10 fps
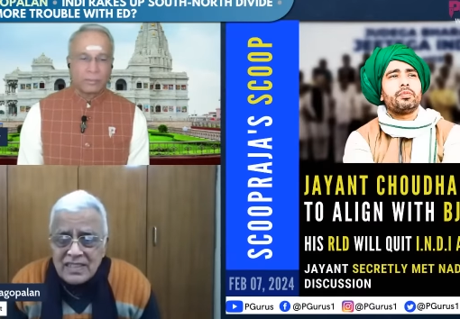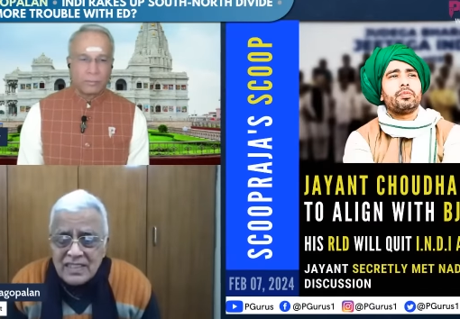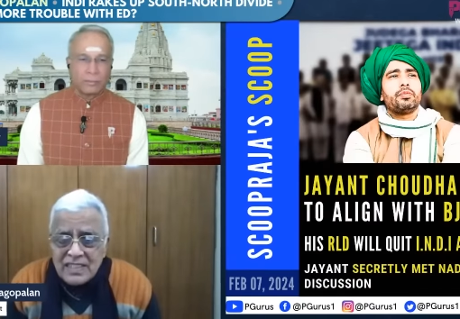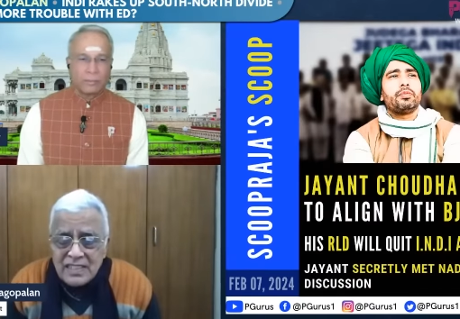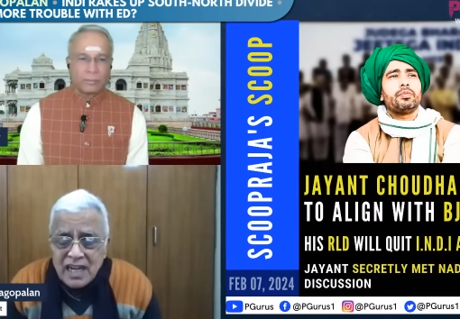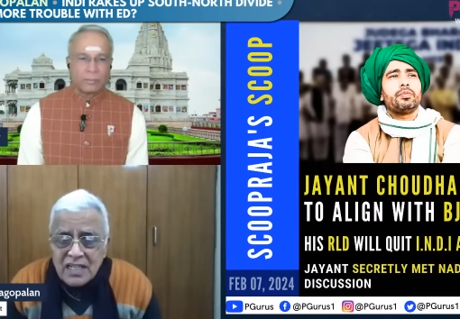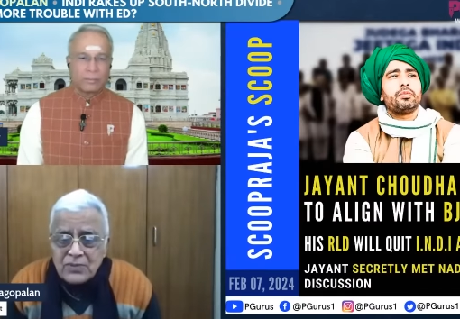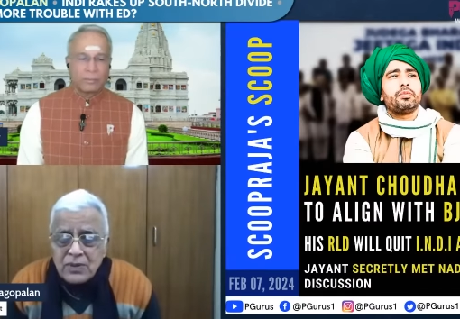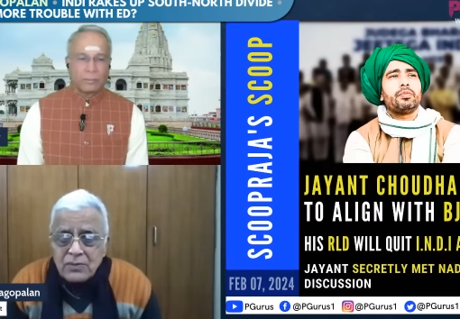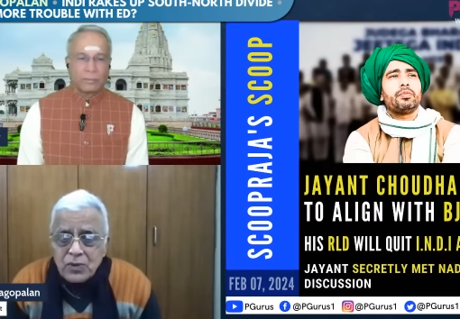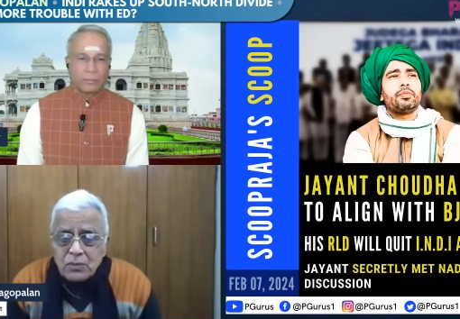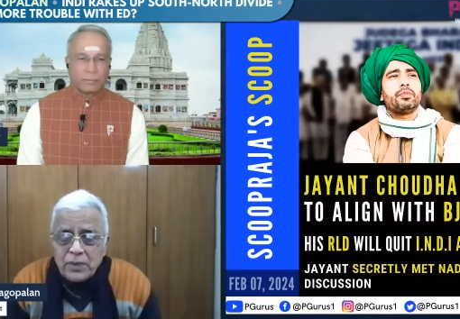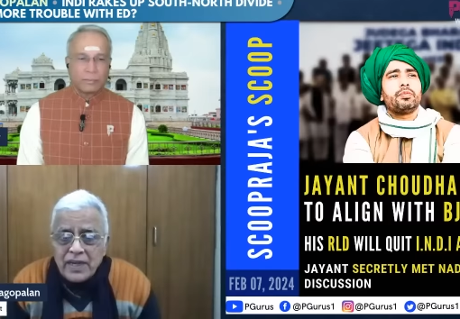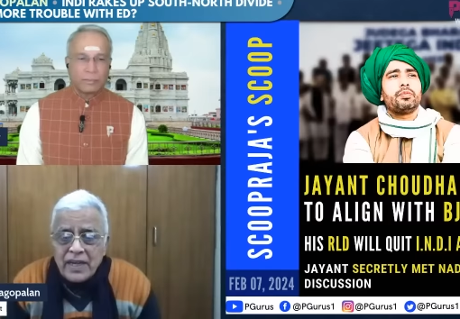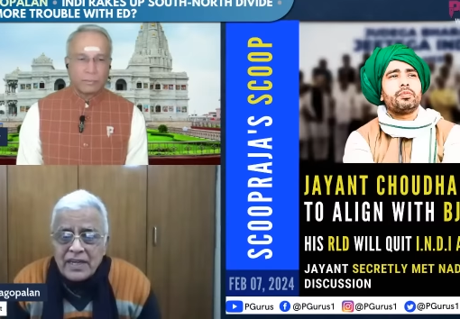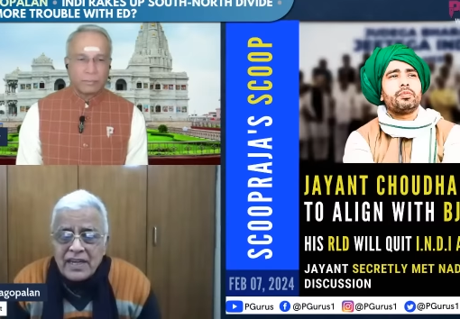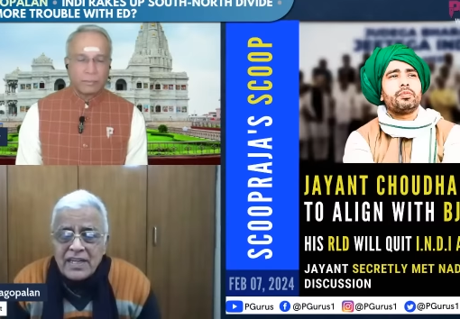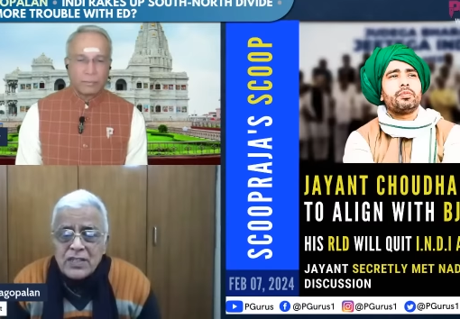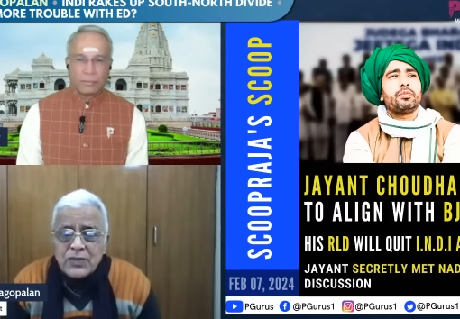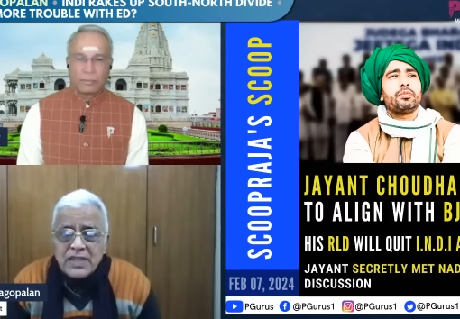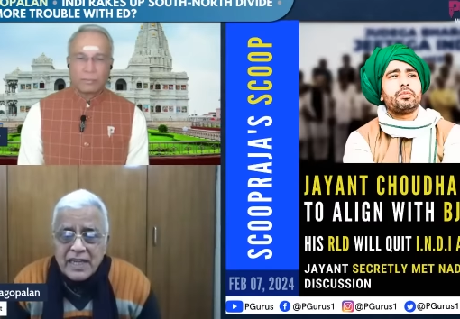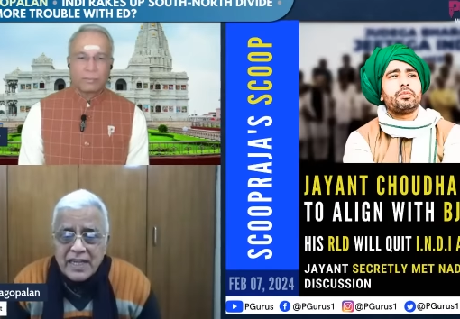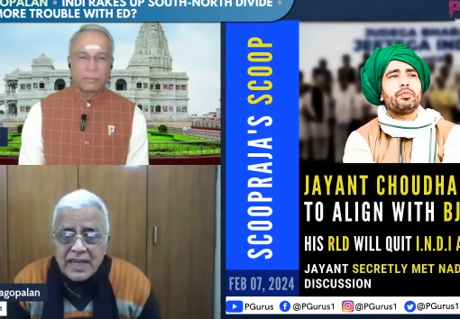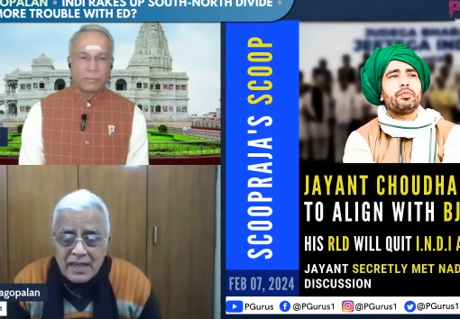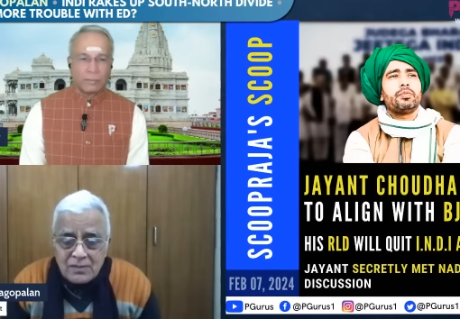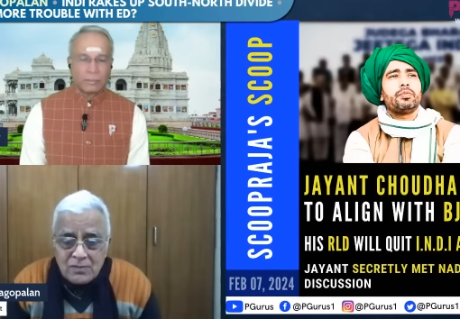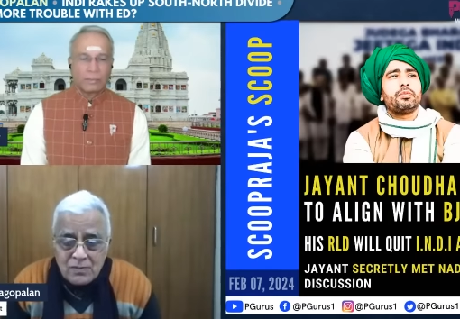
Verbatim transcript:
Speaker 1: it starts from UP and ends with Haryana